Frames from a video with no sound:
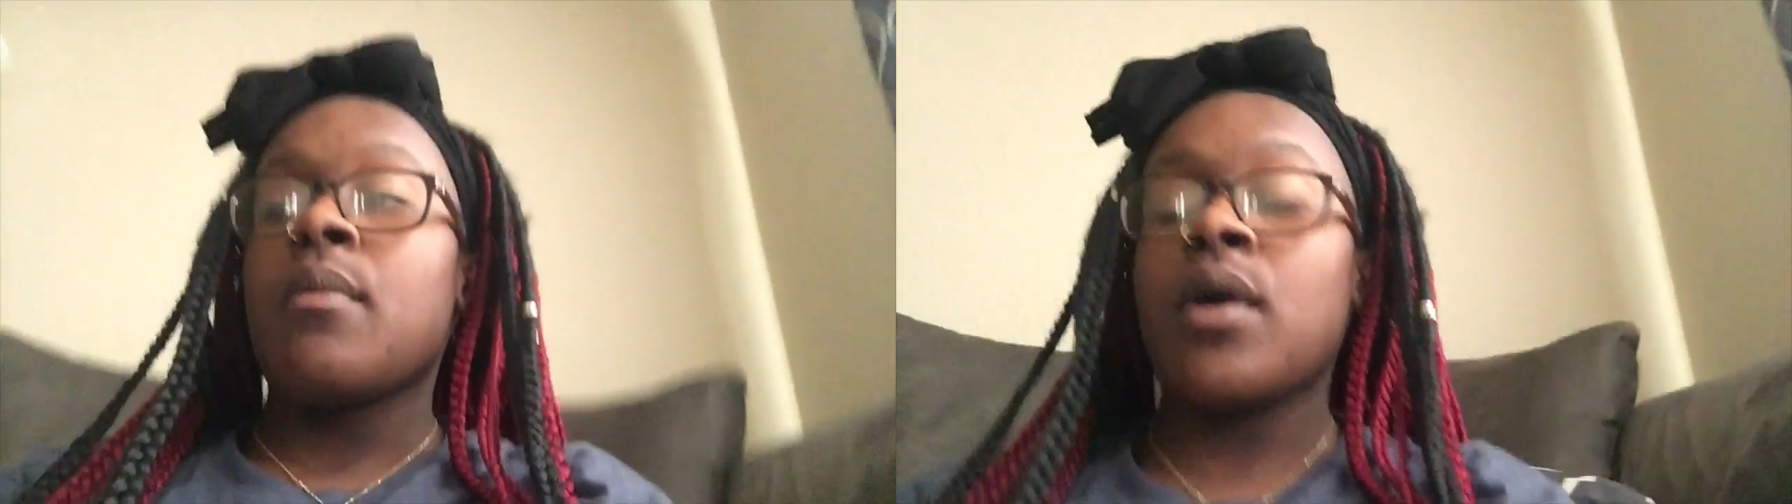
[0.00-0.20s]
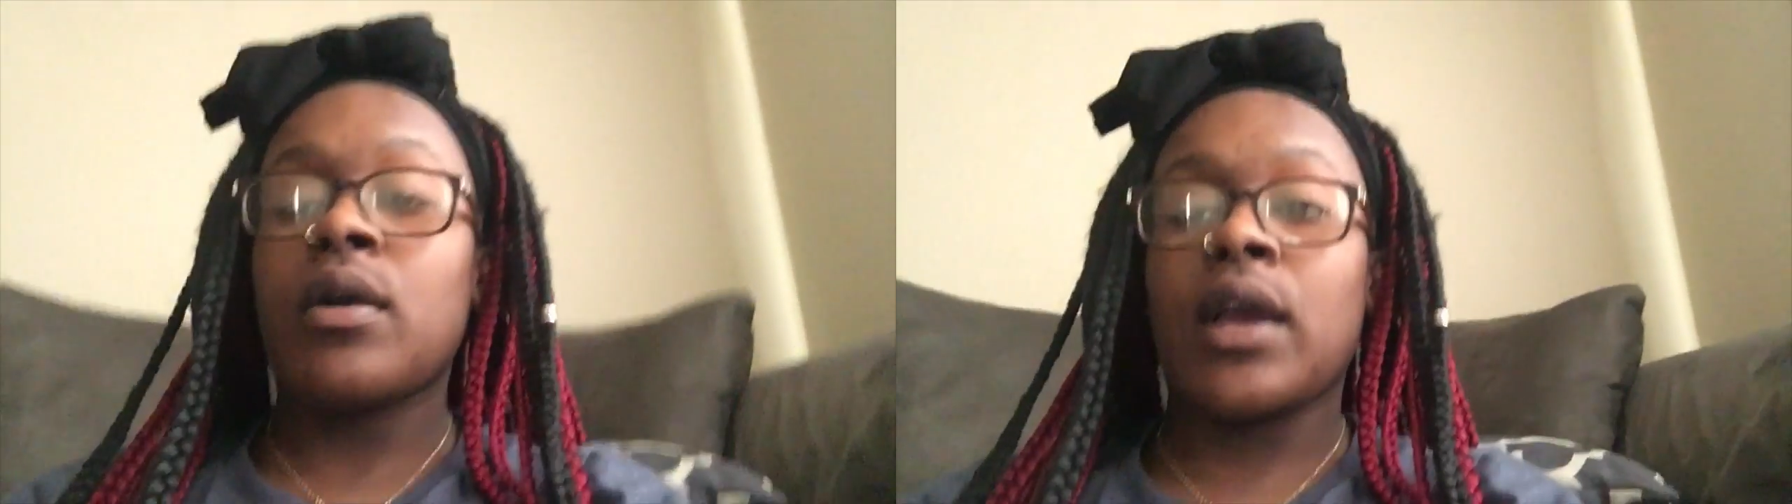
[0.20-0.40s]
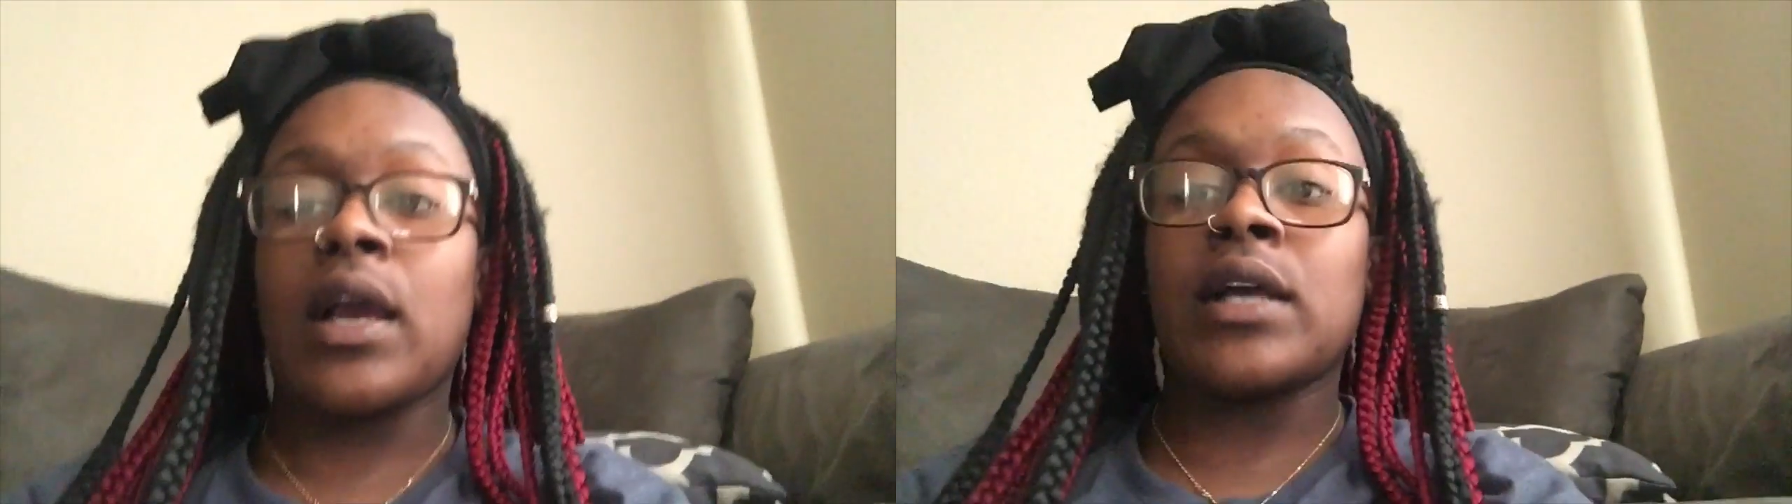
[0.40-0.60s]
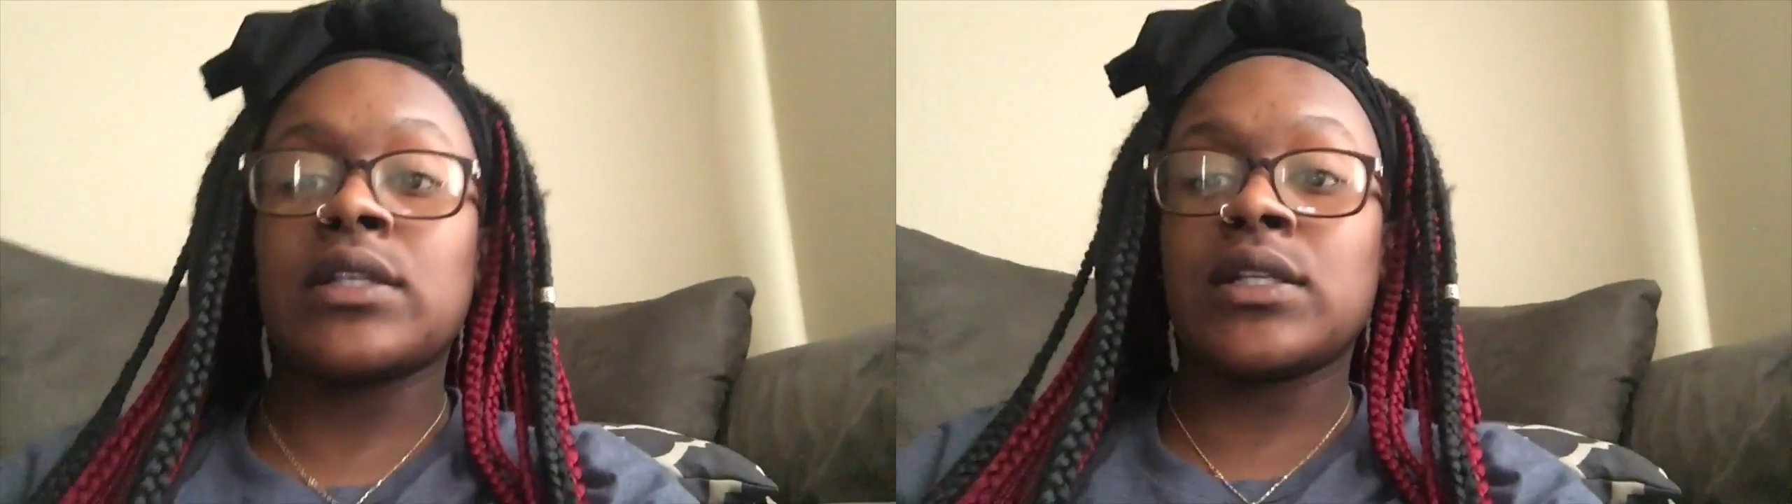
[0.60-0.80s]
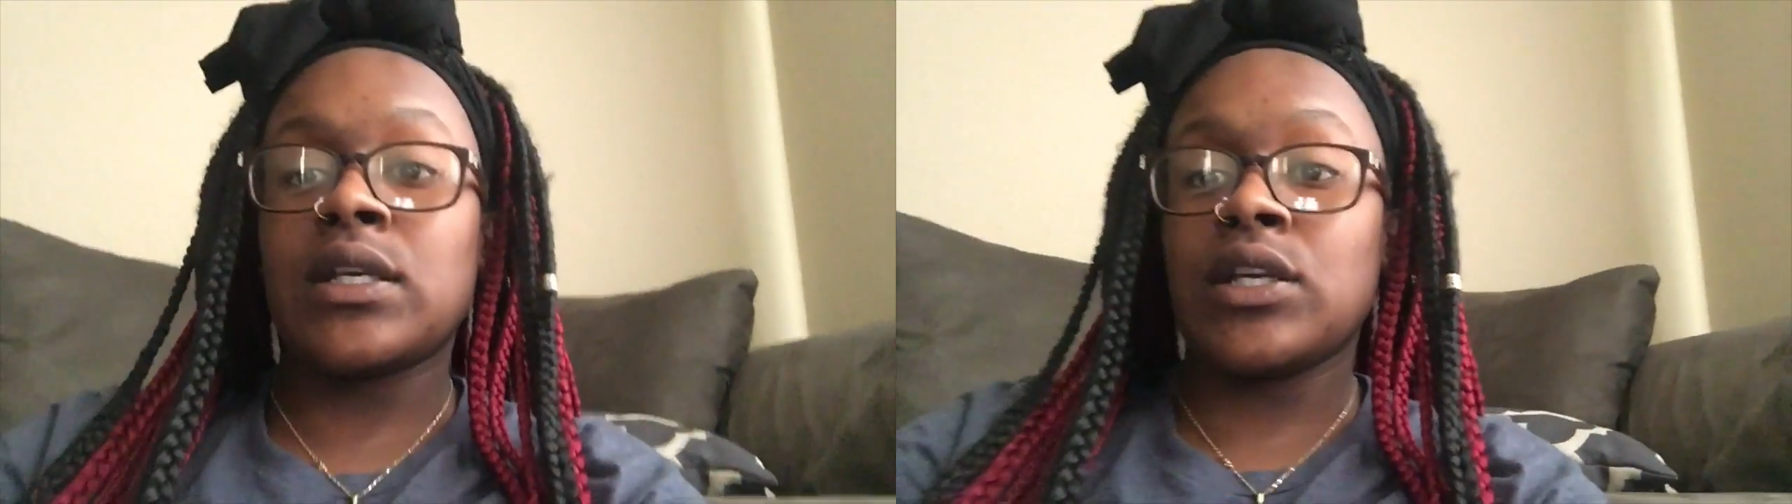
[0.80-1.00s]
But okay,
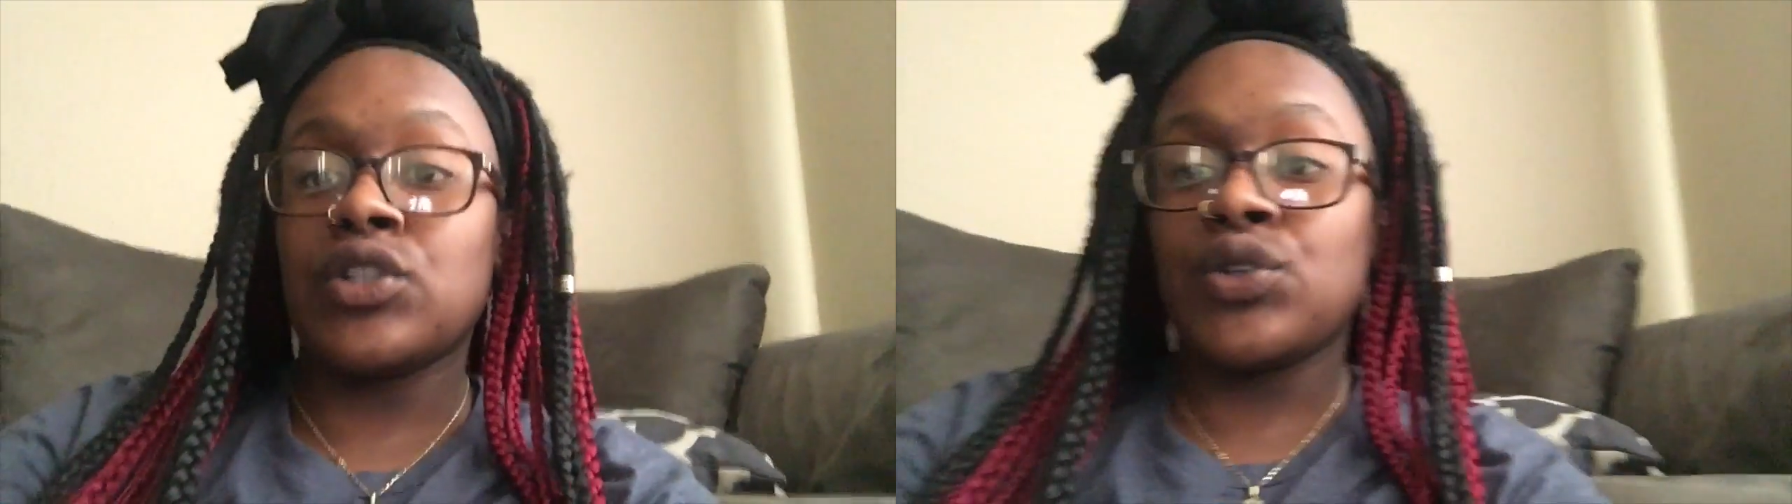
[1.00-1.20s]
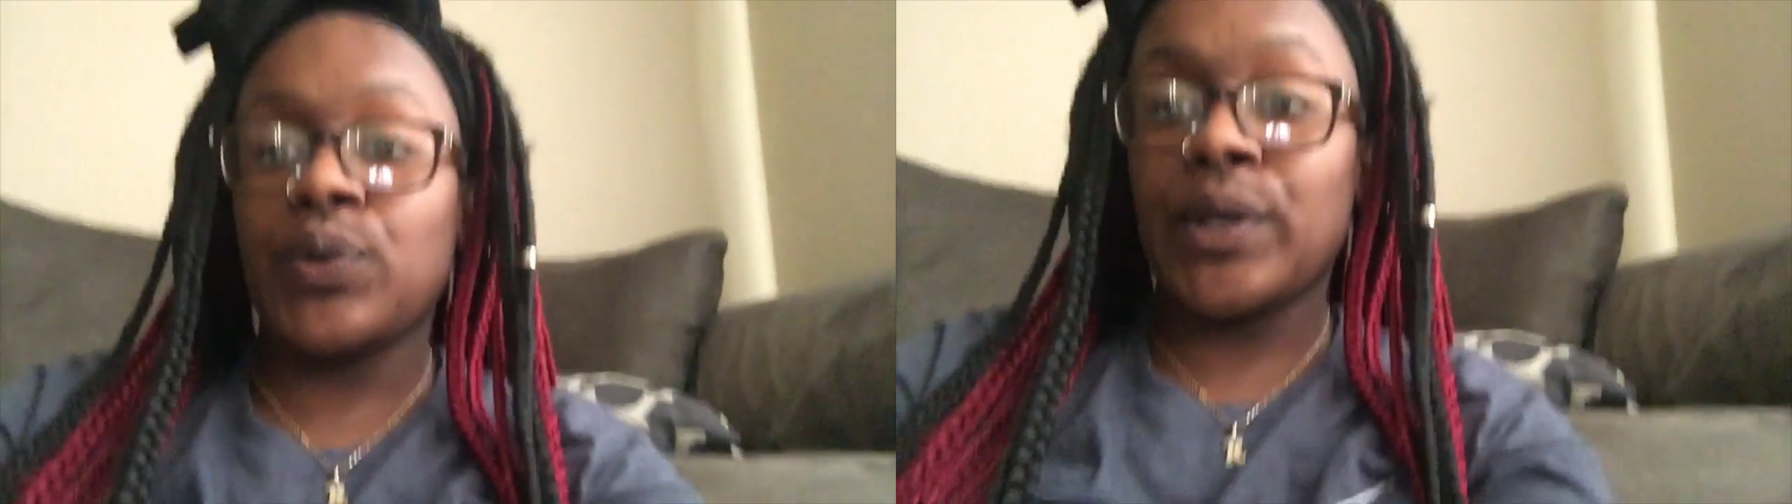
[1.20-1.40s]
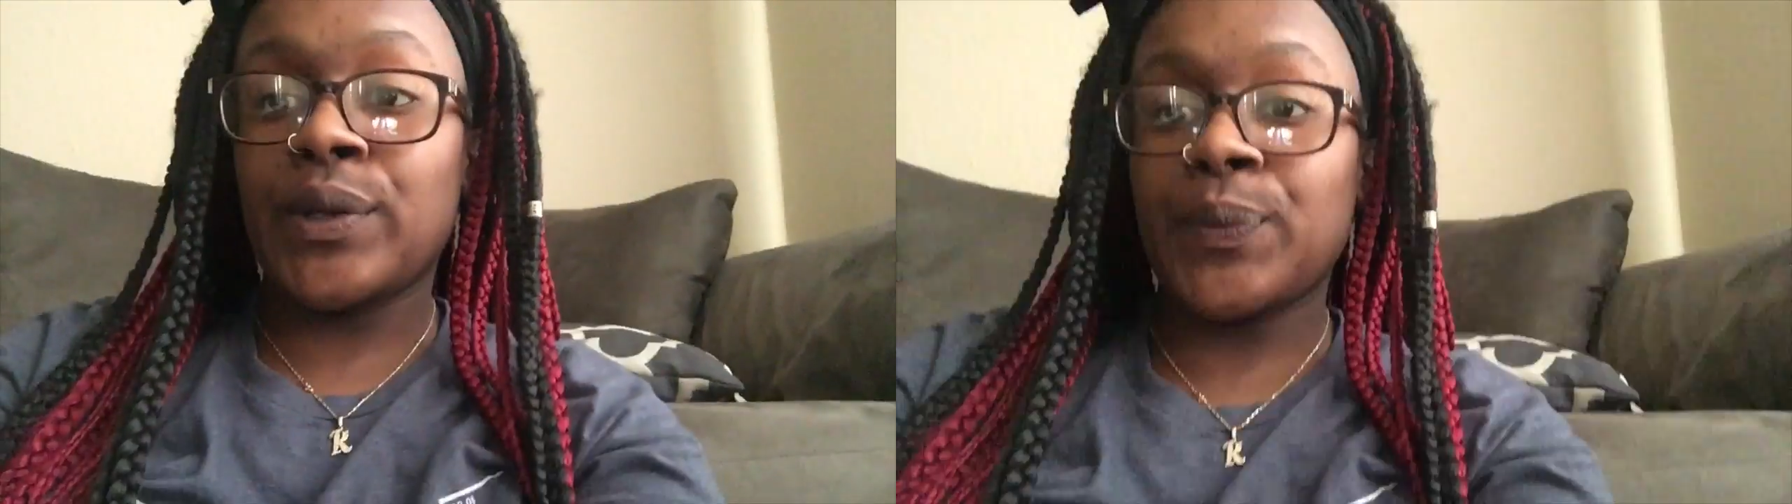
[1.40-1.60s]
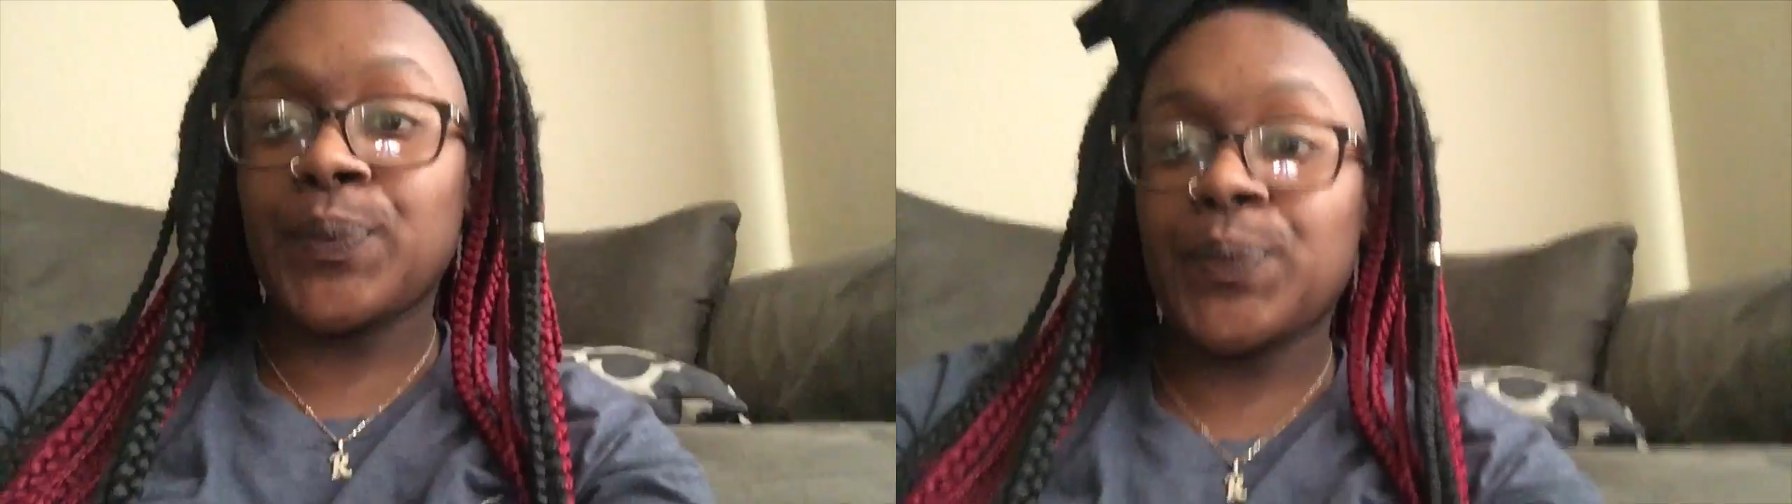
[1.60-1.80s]
guys, let's get into it.